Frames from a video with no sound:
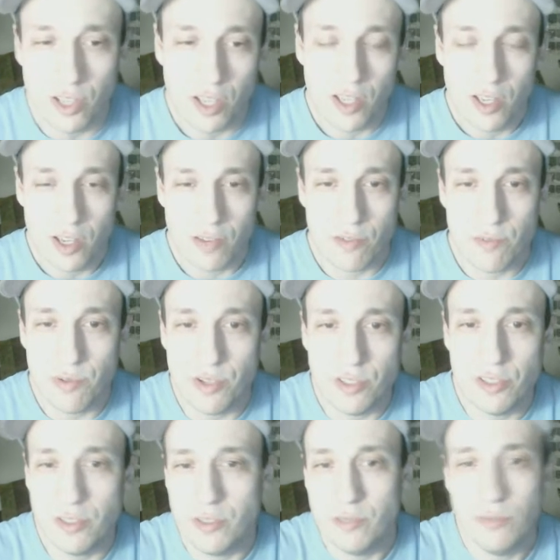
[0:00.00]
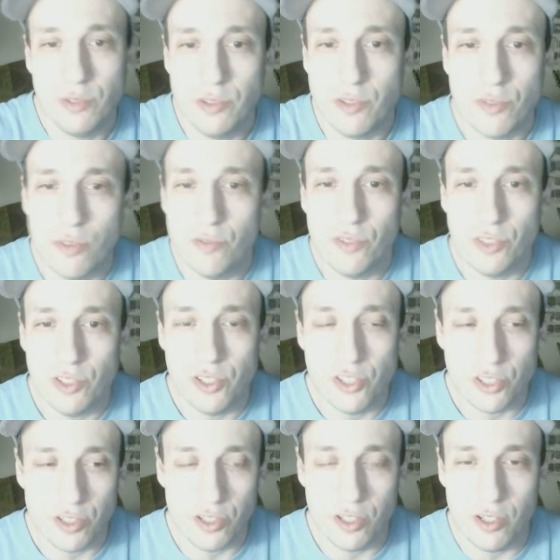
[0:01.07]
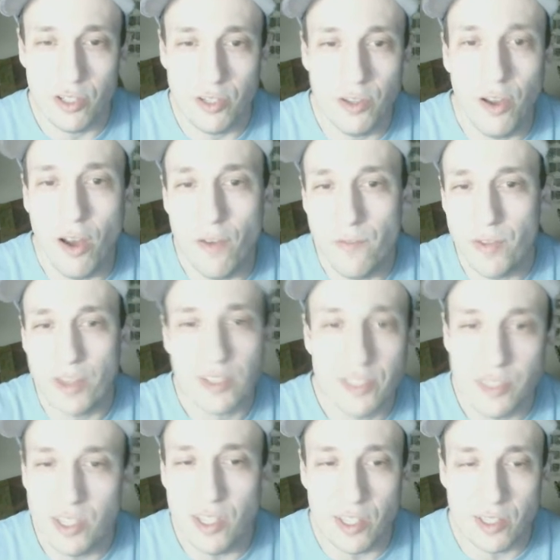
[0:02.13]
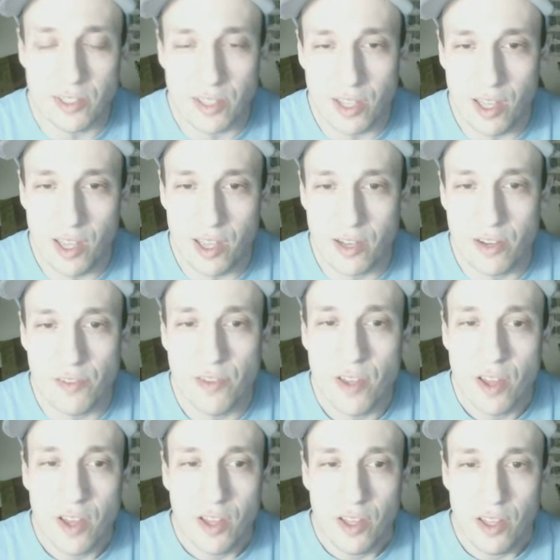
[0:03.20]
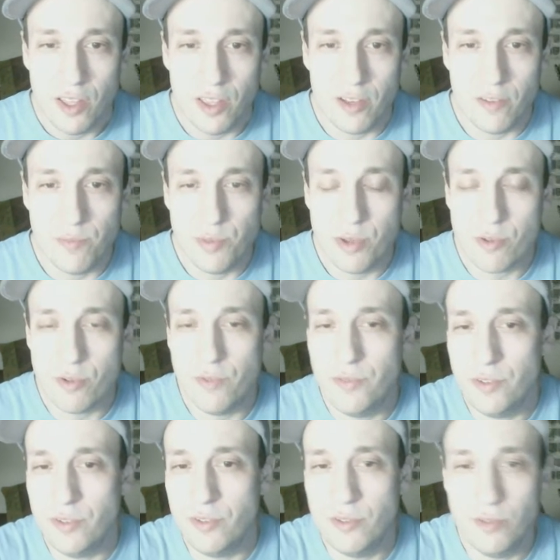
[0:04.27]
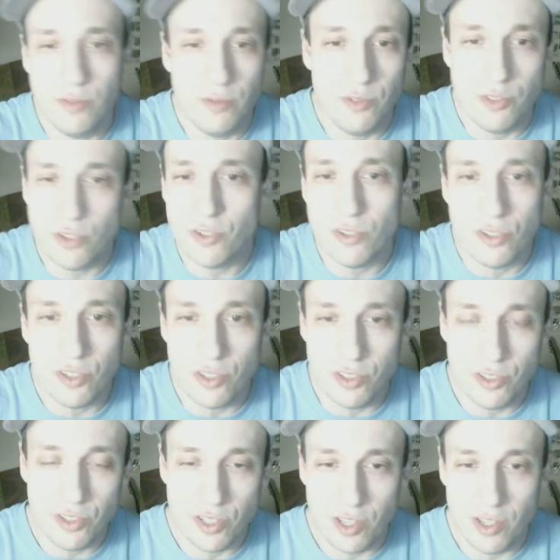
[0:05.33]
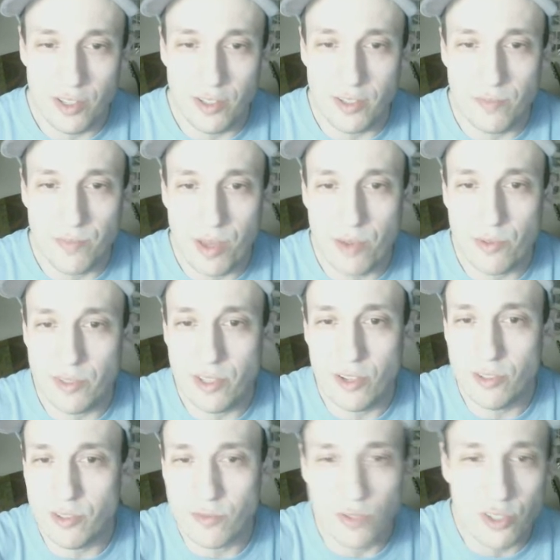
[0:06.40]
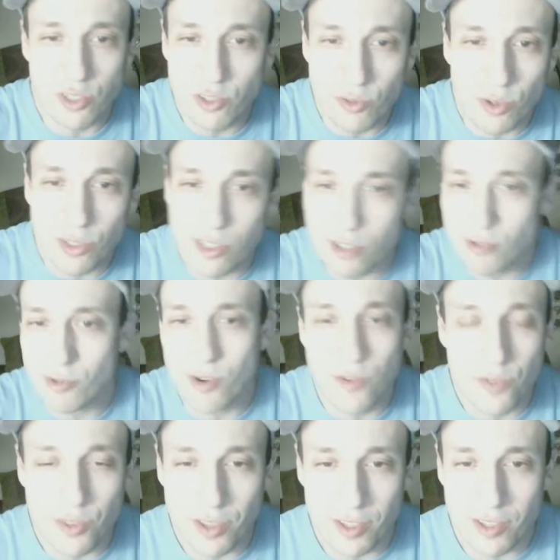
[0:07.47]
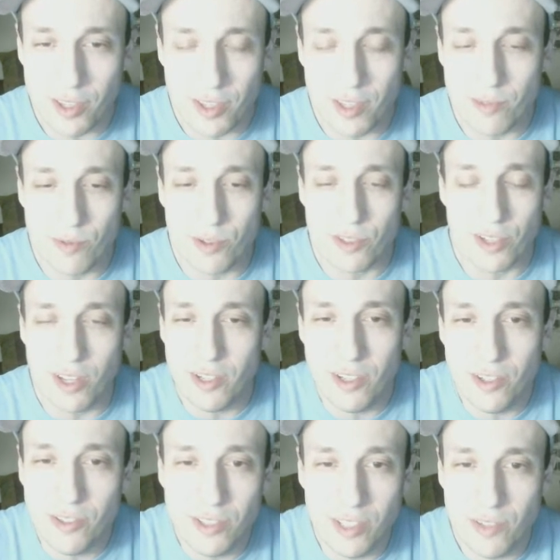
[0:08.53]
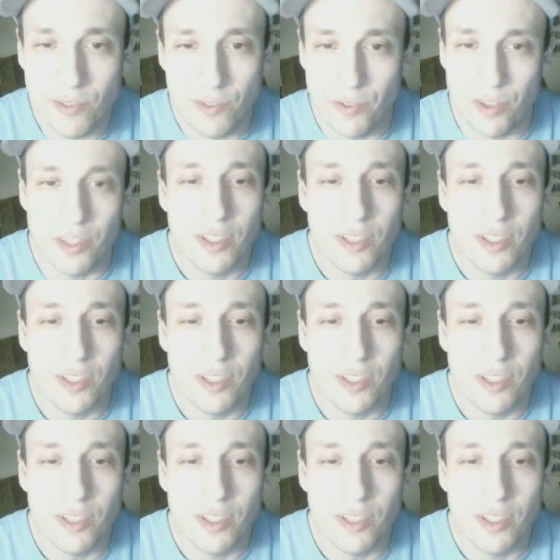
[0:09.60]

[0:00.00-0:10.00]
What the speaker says: and replace it with their own religion, of vaccines and of peer review journals and bowing down to Richard Dawkins or whatever they want. I don't give a fuck.